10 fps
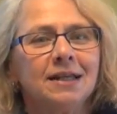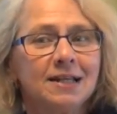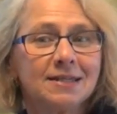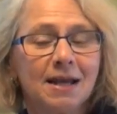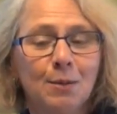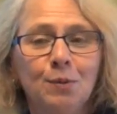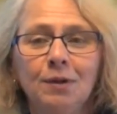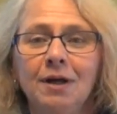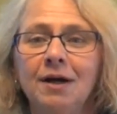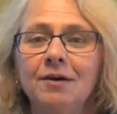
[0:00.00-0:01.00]
an
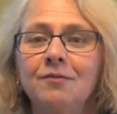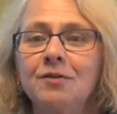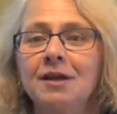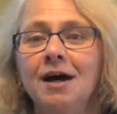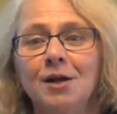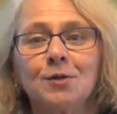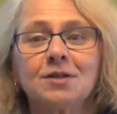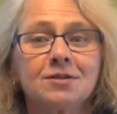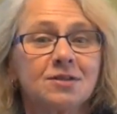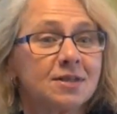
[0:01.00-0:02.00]
example of the
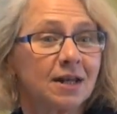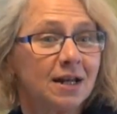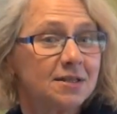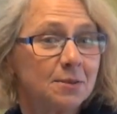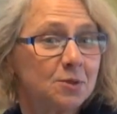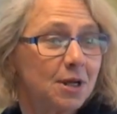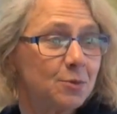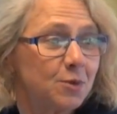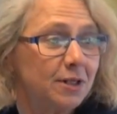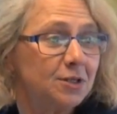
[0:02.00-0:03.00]
utterances that I
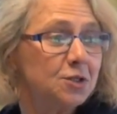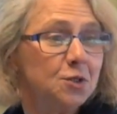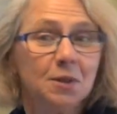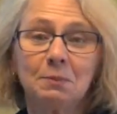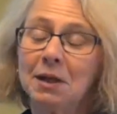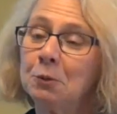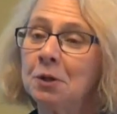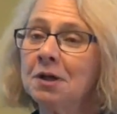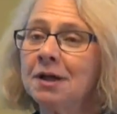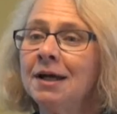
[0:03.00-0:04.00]
sometimes run into in my
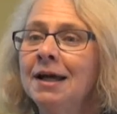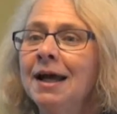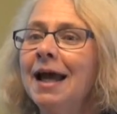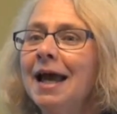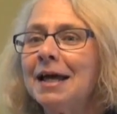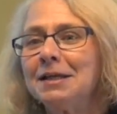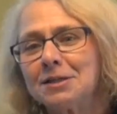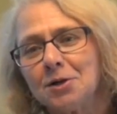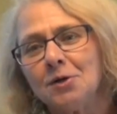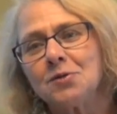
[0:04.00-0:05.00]
work. And
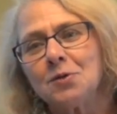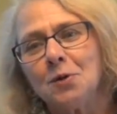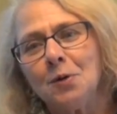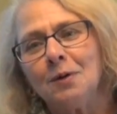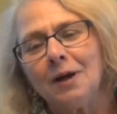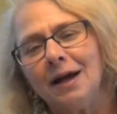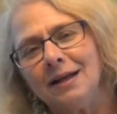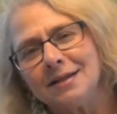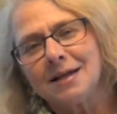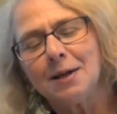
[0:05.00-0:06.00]
it's also
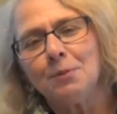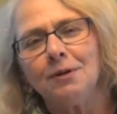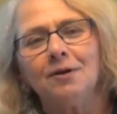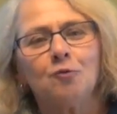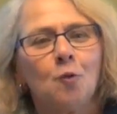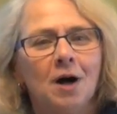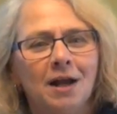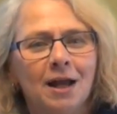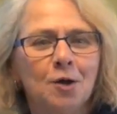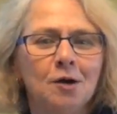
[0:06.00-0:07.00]
an example of
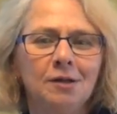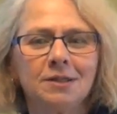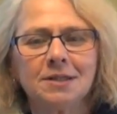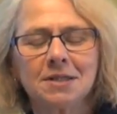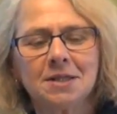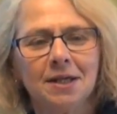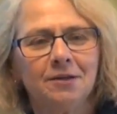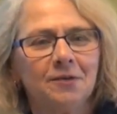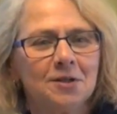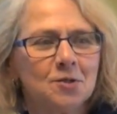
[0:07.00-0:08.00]
why I called it
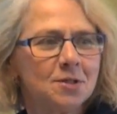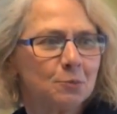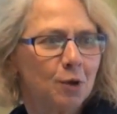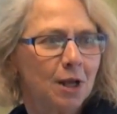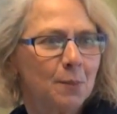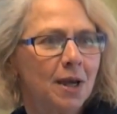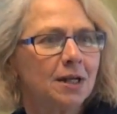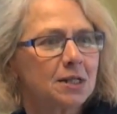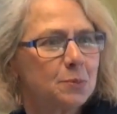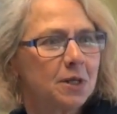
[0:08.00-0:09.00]
Adventures in
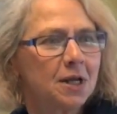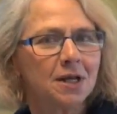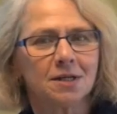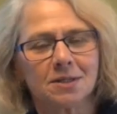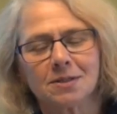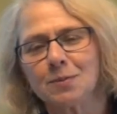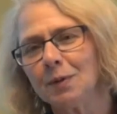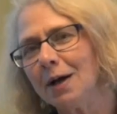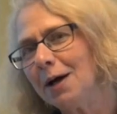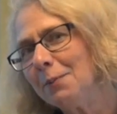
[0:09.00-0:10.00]
Pragmatics, because
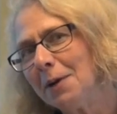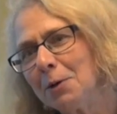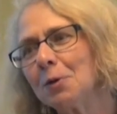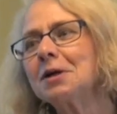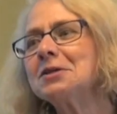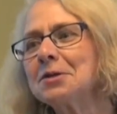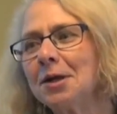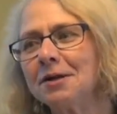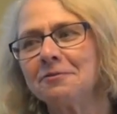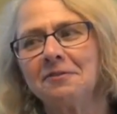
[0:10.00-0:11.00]
um, my work is a
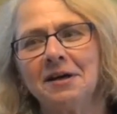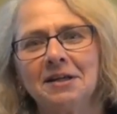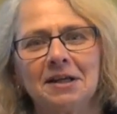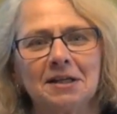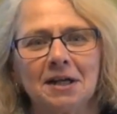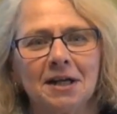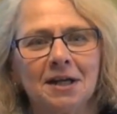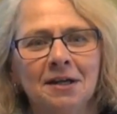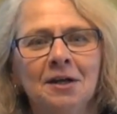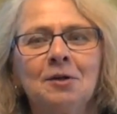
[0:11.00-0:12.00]
lot of fun and
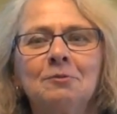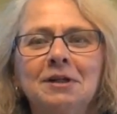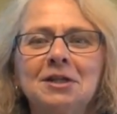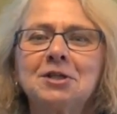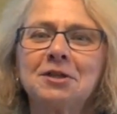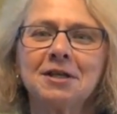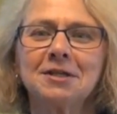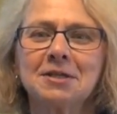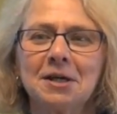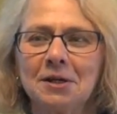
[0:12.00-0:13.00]
I run into
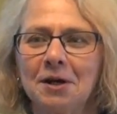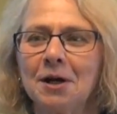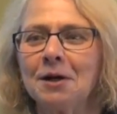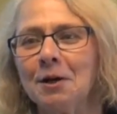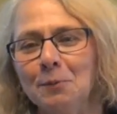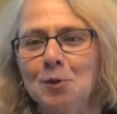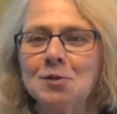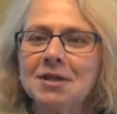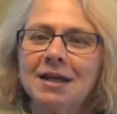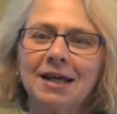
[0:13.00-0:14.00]
things that are
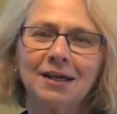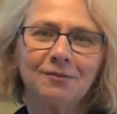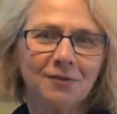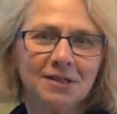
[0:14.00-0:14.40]
amusing and